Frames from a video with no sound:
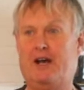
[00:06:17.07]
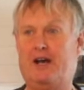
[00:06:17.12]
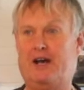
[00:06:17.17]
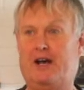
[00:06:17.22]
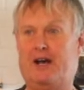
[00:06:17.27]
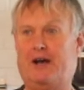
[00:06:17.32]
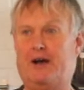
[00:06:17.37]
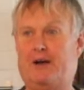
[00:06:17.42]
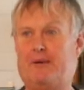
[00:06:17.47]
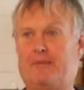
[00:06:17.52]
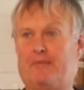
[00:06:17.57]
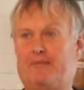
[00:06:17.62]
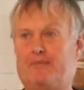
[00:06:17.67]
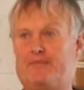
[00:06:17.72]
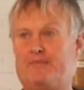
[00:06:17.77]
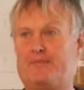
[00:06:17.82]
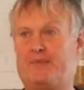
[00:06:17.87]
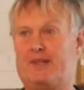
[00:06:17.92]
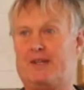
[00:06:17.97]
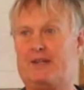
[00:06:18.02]

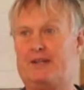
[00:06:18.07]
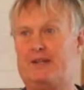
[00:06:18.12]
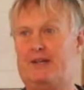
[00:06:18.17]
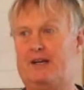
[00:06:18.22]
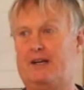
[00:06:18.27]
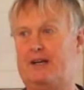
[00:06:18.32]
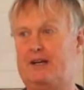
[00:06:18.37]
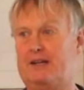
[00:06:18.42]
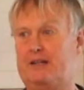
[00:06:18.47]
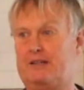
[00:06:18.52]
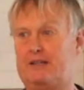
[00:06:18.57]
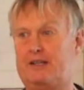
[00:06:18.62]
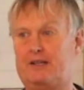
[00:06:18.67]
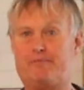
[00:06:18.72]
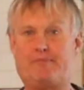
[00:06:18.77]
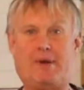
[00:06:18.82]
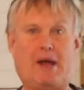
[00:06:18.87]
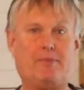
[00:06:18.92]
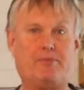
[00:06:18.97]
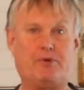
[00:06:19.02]

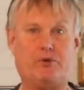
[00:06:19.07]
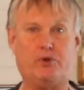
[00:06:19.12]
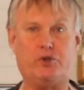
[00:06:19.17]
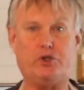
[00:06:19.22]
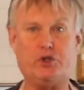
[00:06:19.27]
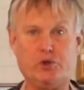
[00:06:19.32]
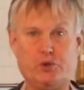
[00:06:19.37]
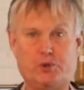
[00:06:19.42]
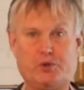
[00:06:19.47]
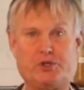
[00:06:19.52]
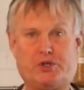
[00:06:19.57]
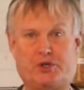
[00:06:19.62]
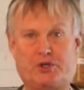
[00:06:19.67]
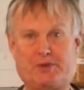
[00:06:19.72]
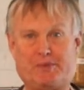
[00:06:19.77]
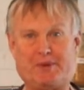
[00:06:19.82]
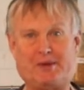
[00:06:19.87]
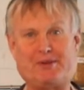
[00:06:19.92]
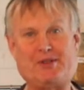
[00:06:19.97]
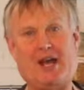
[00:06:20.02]
like bamboo shoots or
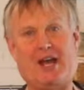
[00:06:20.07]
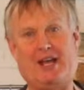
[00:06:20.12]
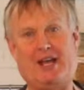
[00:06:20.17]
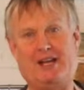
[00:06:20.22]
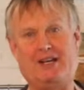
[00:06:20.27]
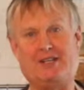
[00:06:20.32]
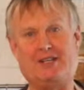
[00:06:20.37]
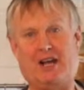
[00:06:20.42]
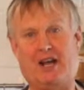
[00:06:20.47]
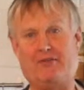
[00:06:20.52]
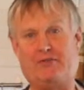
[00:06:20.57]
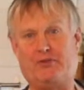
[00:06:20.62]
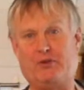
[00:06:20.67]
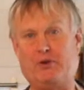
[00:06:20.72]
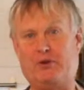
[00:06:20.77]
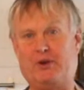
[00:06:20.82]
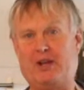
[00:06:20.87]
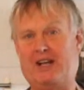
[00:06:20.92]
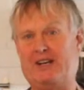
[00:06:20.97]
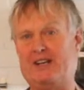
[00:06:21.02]
something like that in Thai
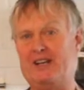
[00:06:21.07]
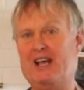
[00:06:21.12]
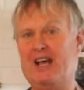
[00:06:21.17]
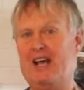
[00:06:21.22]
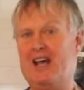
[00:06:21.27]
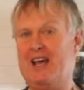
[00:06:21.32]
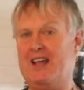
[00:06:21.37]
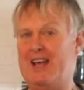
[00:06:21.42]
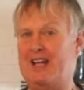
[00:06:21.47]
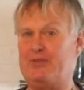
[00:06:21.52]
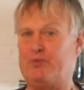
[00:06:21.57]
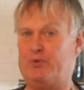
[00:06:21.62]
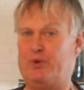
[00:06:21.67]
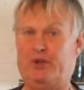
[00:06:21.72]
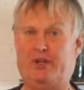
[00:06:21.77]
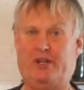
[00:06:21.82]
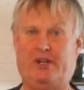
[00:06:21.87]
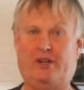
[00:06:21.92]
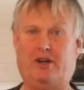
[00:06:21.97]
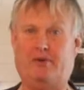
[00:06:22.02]
food, and that's
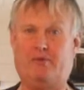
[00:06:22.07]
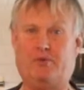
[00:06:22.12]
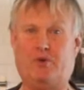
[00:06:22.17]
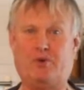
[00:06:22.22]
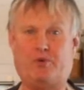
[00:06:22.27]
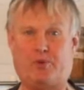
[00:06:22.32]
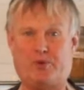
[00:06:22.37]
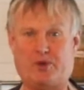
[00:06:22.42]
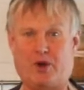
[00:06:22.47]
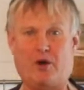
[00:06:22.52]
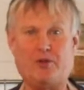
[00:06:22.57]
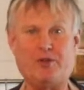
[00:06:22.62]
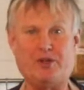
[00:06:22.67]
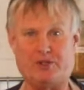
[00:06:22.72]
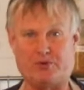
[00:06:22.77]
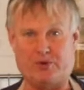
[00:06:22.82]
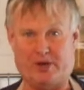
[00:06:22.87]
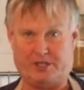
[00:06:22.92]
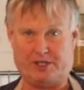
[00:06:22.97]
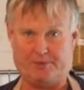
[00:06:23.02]
really with all
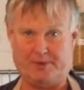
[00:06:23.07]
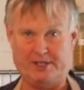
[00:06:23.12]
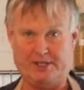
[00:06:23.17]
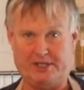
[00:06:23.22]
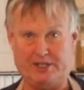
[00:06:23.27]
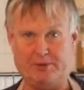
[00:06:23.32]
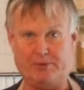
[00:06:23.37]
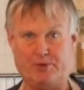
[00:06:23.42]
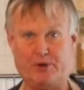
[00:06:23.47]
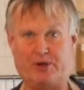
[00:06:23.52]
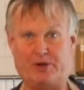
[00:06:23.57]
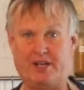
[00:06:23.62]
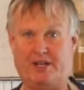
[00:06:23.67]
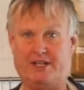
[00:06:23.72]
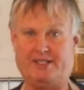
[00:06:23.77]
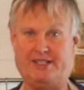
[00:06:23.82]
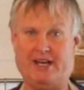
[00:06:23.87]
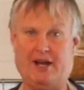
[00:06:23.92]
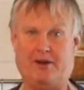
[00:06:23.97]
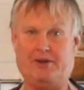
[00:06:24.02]
these recipes in the book.
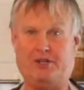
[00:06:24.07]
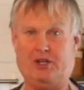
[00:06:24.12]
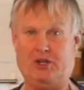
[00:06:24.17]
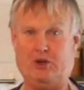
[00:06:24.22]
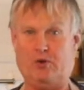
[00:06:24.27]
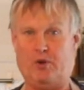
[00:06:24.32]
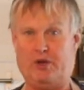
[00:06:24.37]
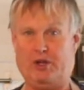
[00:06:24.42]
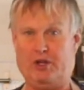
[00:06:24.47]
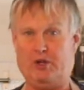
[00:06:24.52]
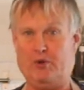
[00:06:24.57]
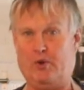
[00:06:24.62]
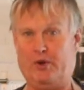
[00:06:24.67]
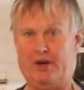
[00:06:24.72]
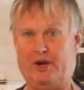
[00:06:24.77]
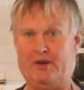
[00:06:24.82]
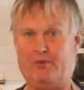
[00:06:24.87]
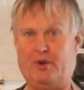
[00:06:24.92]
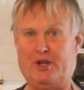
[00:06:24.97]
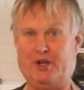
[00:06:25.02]
It's down to you what you want
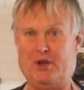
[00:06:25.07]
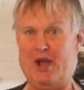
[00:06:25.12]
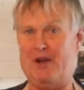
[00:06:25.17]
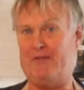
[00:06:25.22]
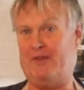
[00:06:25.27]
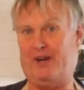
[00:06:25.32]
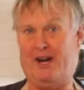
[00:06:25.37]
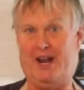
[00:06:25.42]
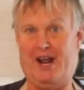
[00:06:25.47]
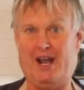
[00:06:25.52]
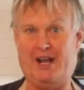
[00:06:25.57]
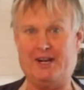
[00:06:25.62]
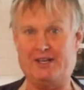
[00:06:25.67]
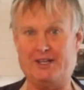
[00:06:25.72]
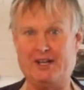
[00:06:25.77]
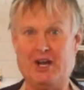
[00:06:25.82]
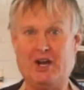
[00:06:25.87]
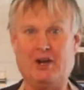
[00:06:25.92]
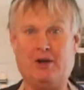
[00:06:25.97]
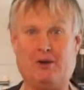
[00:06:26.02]
to, what you have on hand,
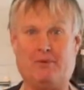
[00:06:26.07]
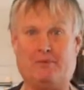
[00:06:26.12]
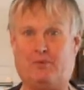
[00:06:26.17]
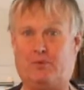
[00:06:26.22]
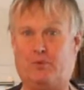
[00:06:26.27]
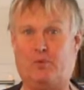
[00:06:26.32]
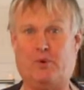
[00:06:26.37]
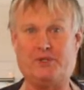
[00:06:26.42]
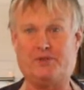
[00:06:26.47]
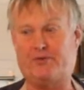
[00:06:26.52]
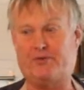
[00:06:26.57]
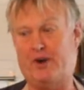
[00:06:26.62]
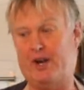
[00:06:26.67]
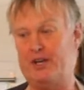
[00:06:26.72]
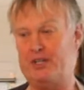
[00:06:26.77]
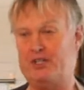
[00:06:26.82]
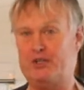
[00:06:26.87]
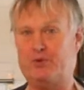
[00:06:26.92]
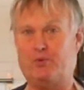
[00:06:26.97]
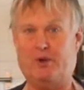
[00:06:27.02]
what's
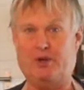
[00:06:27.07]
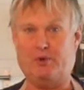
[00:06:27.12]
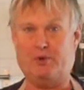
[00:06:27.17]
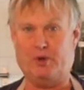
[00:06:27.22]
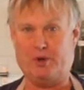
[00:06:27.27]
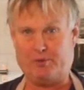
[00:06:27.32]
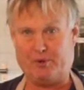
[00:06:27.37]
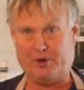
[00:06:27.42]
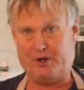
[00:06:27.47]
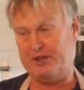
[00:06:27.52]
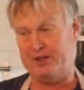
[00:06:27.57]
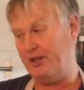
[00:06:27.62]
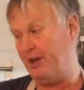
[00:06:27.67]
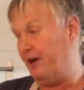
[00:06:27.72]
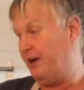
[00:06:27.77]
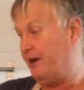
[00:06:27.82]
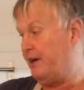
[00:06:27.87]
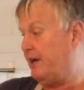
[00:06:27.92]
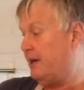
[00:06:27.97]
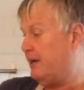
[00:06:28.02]
fresh, what you want to put in
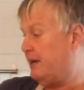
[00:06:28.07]
there.